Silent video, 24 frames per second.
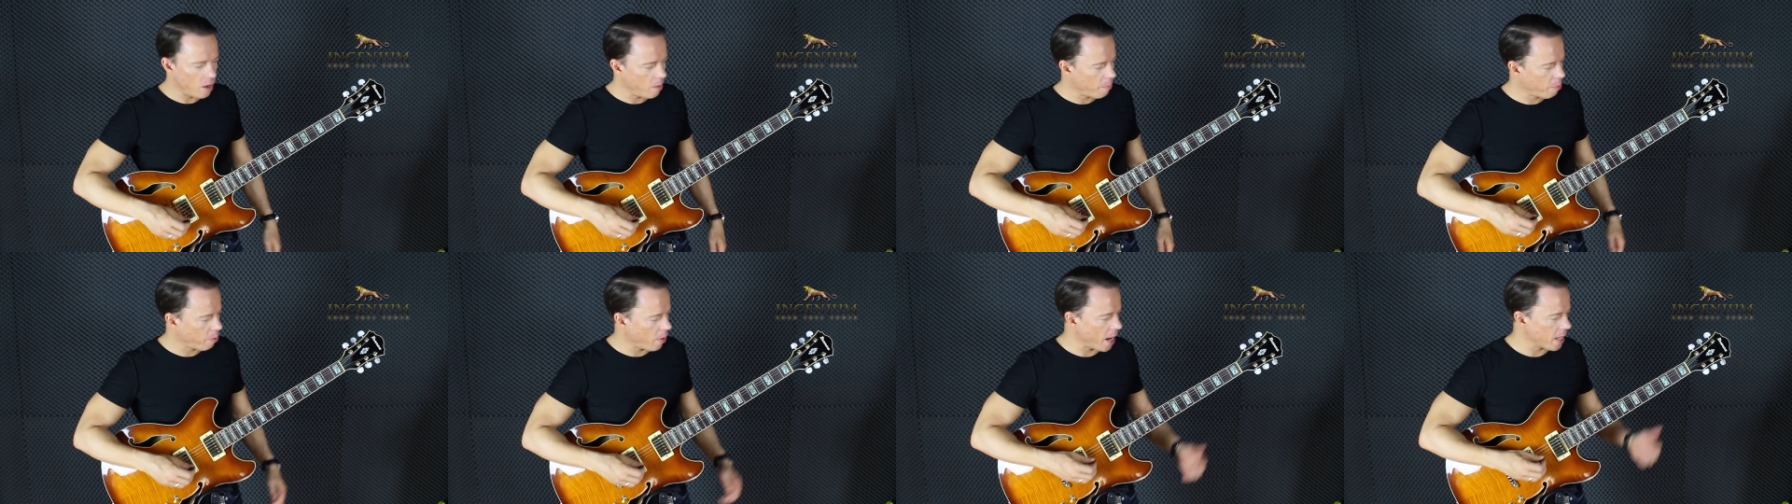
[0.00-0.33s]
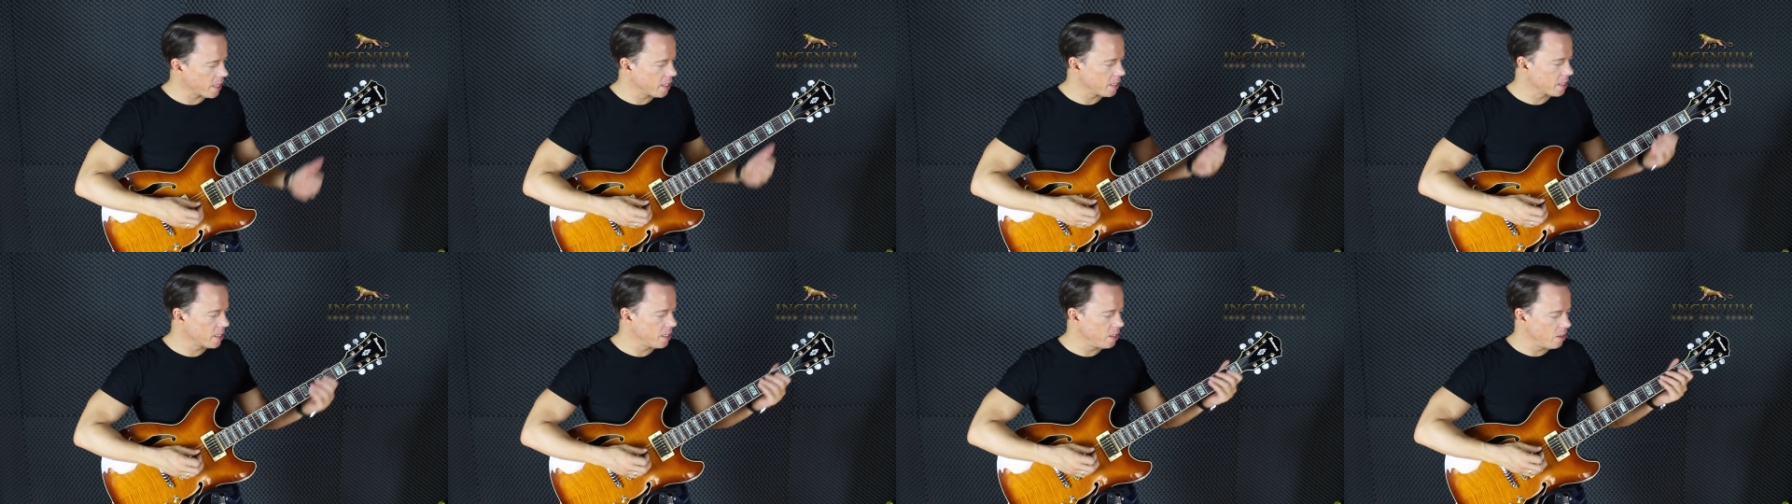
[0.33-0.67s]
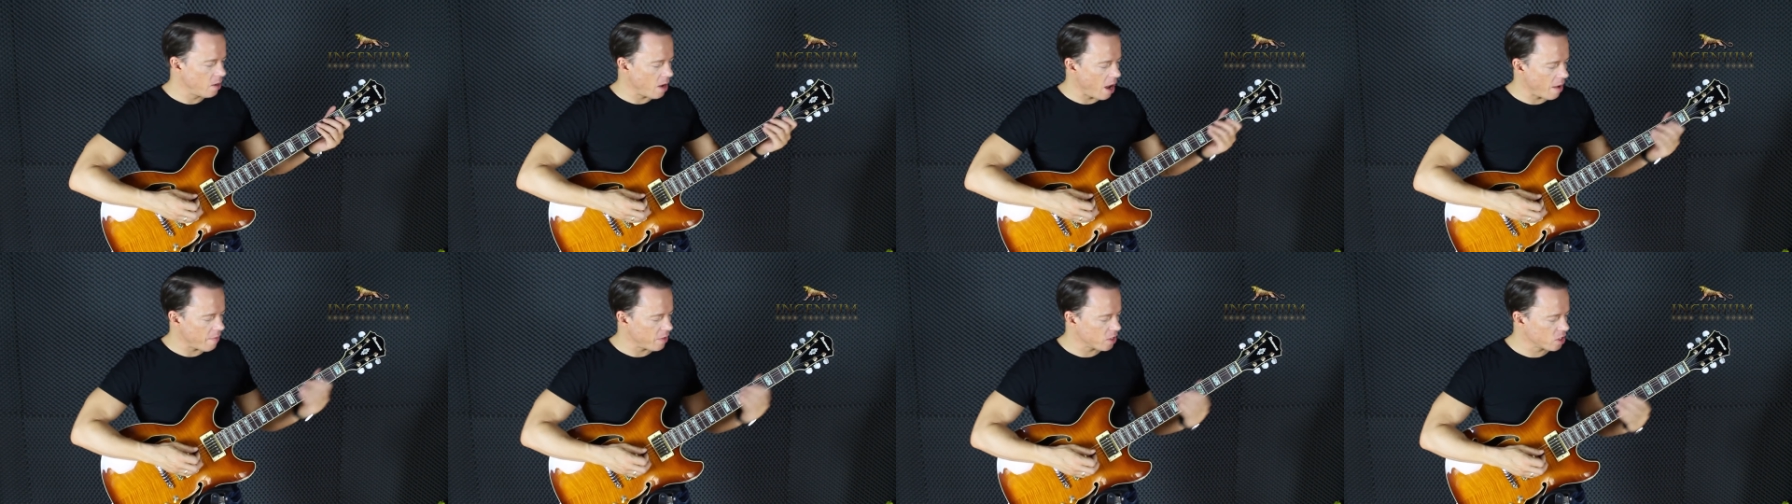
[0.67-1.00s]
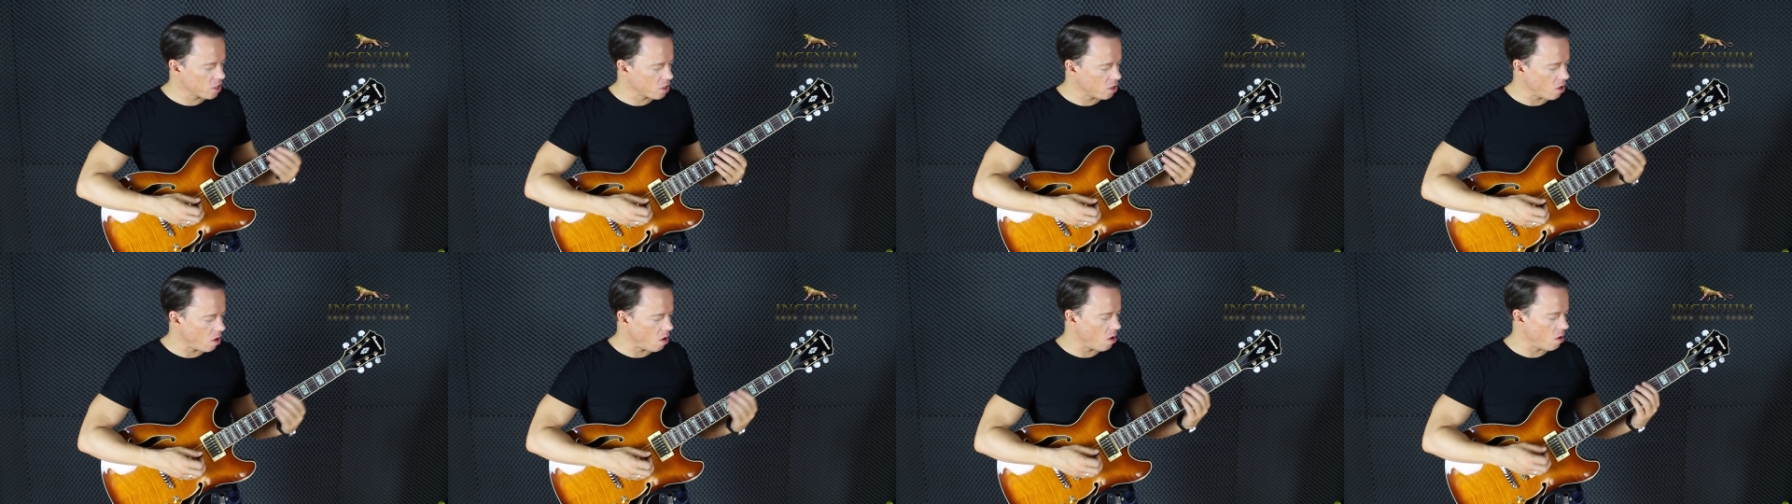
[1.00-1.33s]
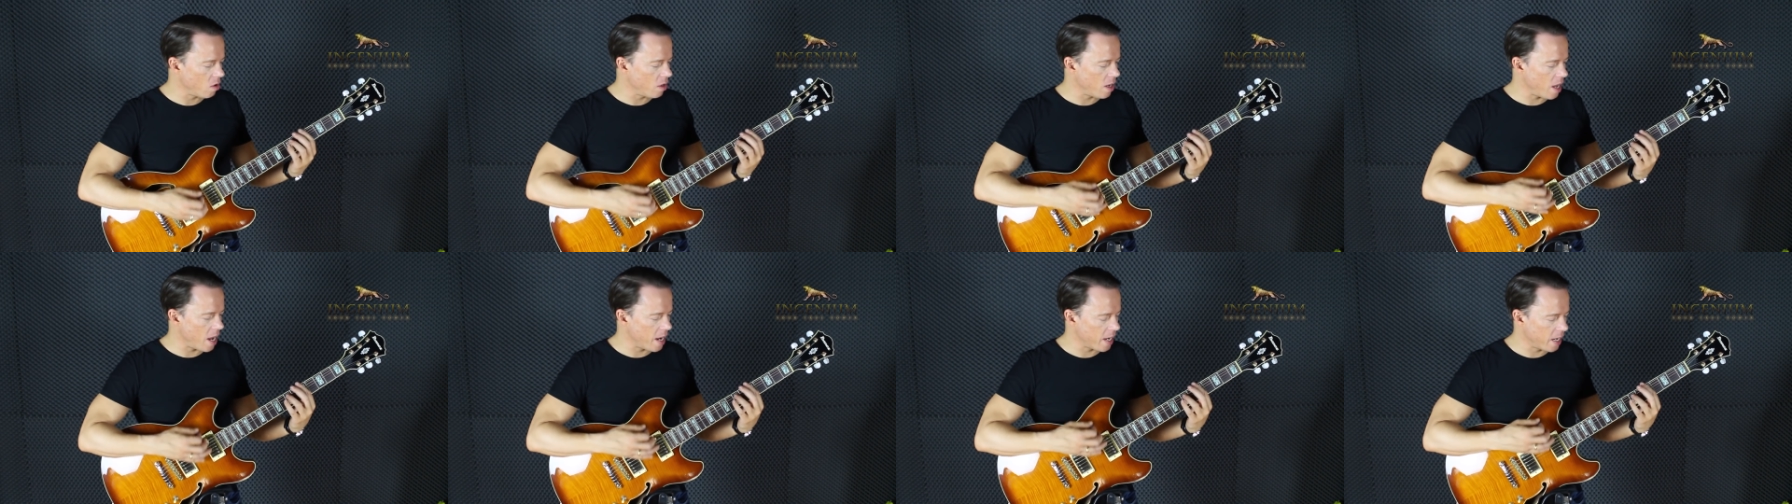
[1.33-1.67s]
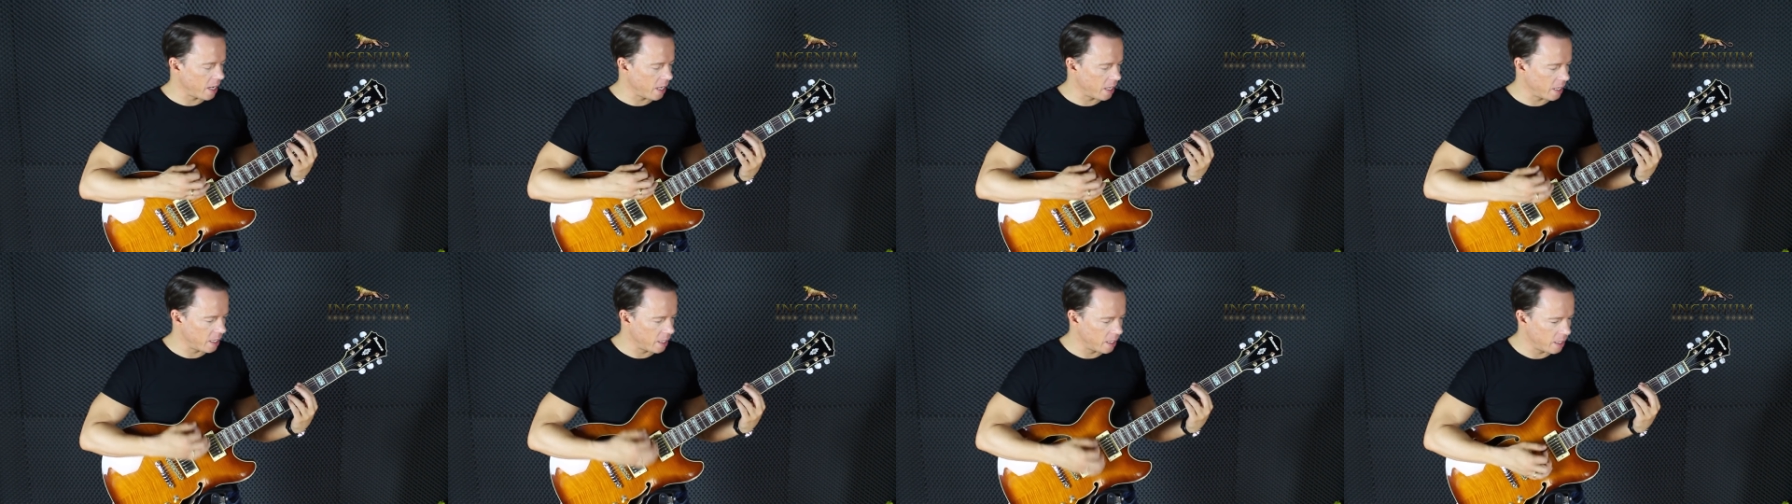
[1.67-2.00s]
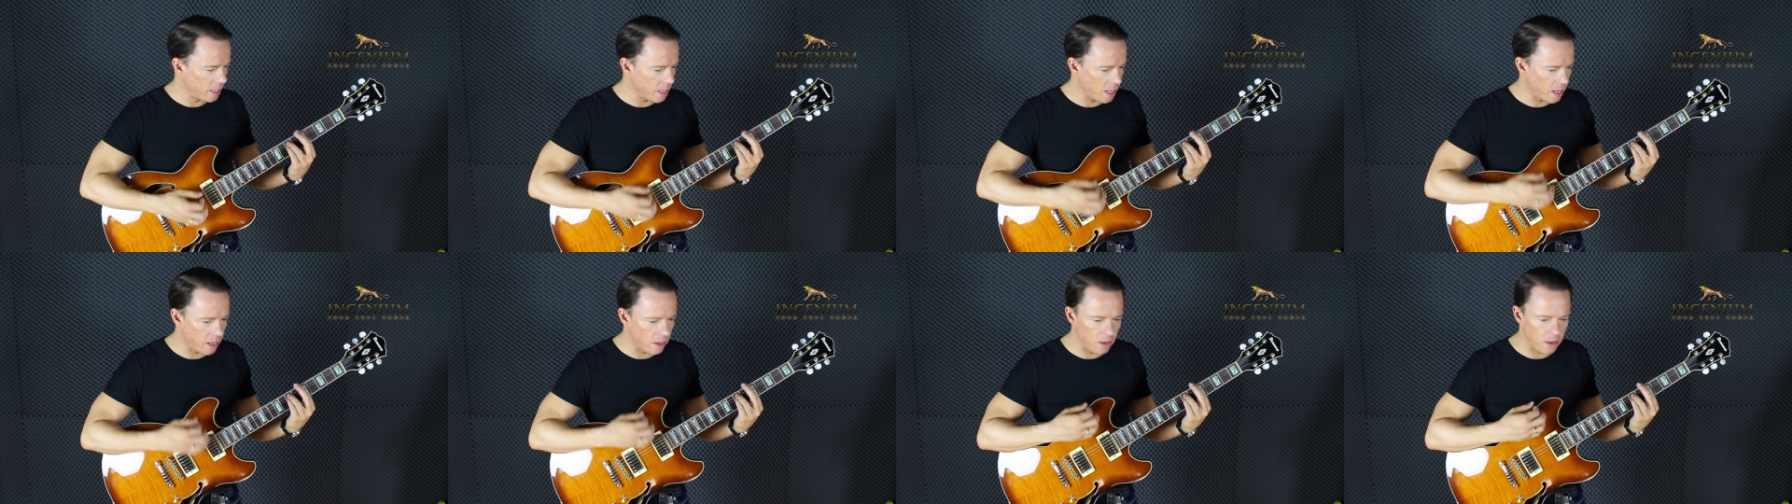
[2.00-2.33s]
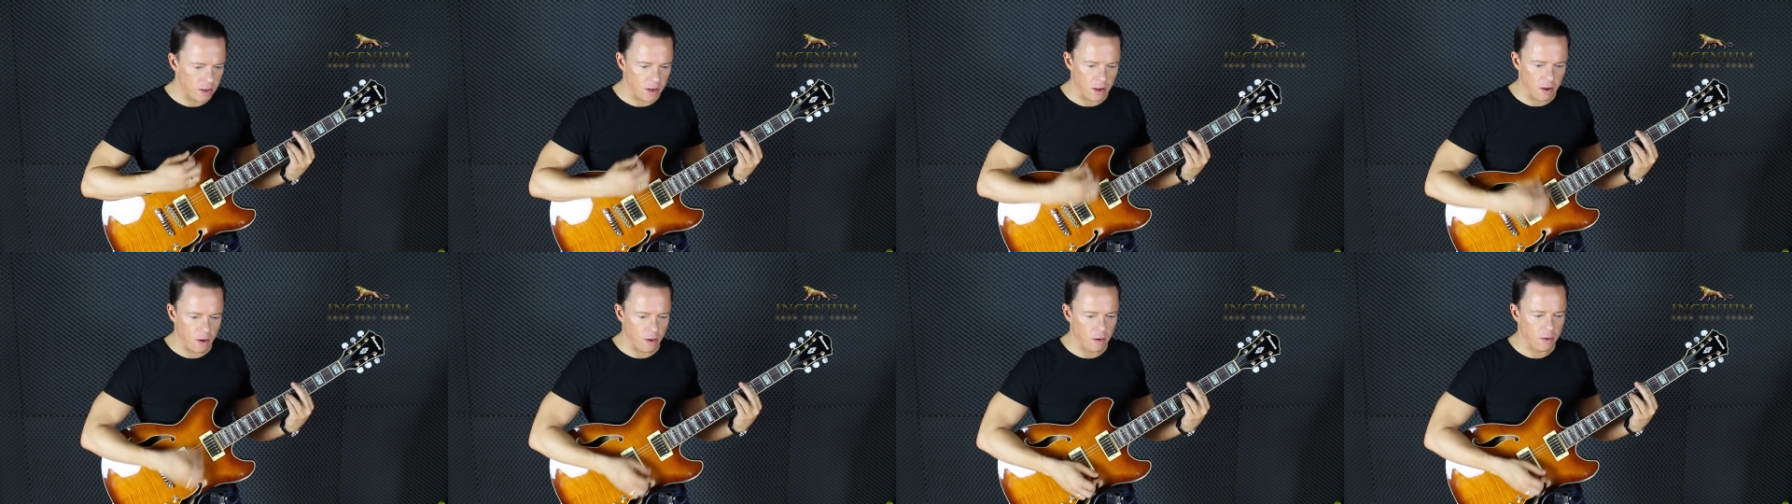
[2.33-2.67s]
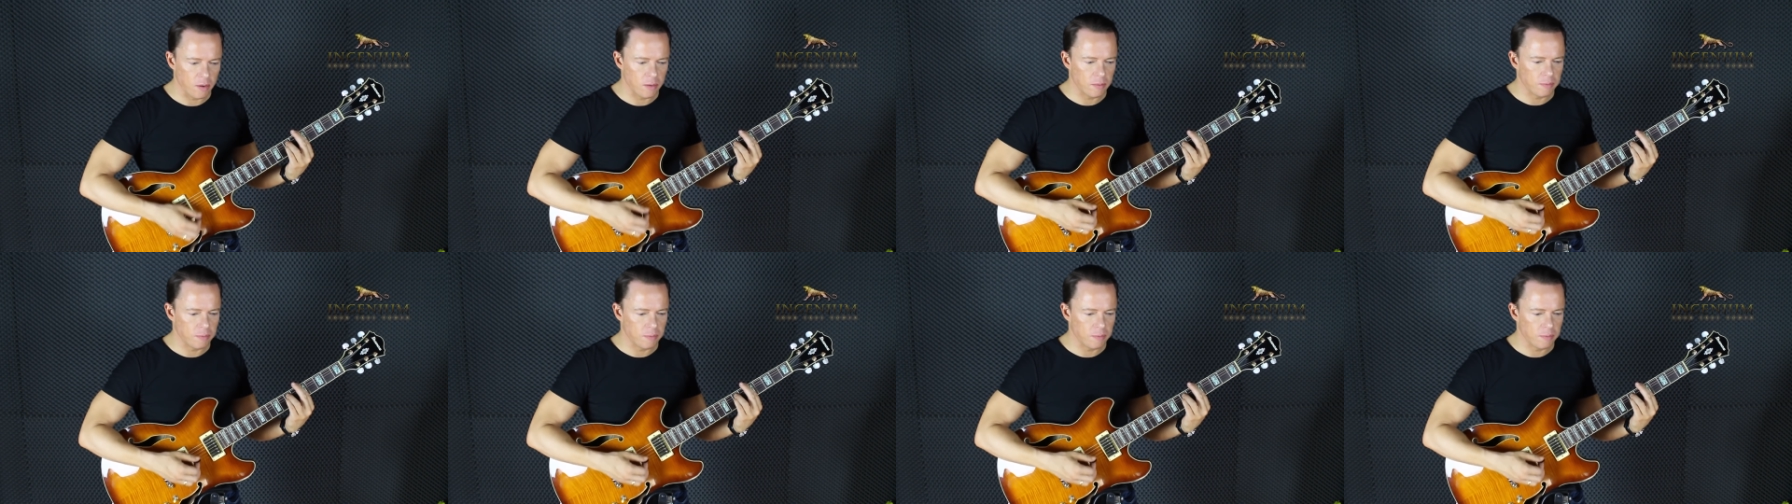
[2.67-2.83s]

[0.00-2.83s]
you're practicing, you have a song, like, in, you know,